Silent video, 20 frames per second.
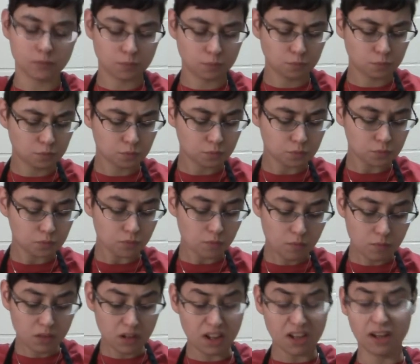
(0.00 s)

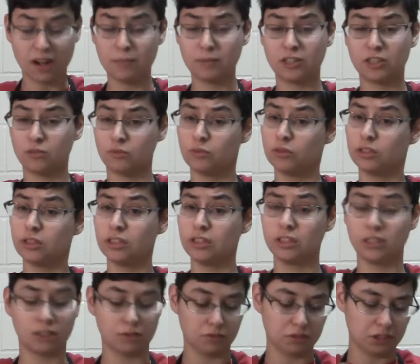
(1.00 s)
And it makes
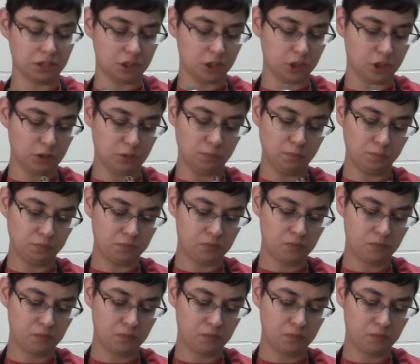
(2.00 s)
really, really good too.